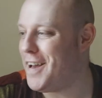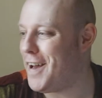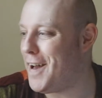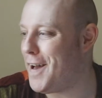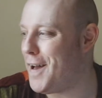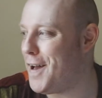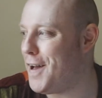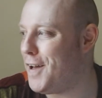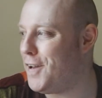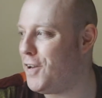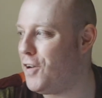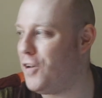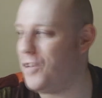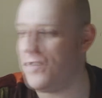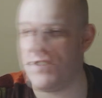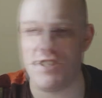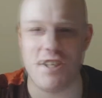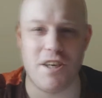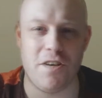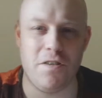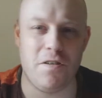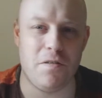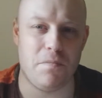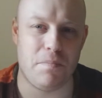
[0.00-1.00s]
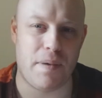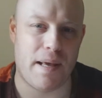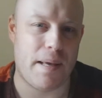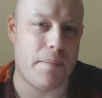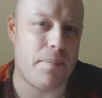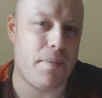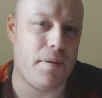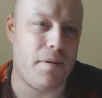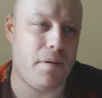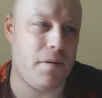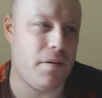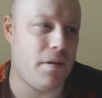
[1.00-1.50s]
A lot of student
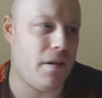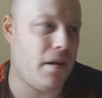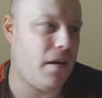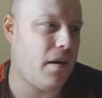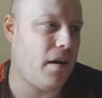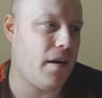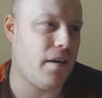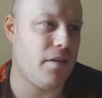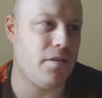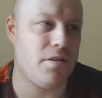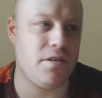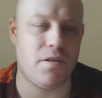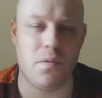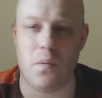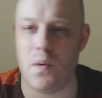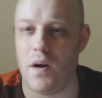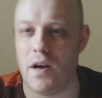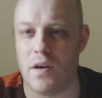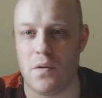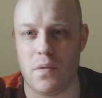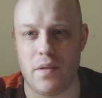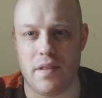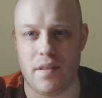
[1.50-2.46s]
people I used to work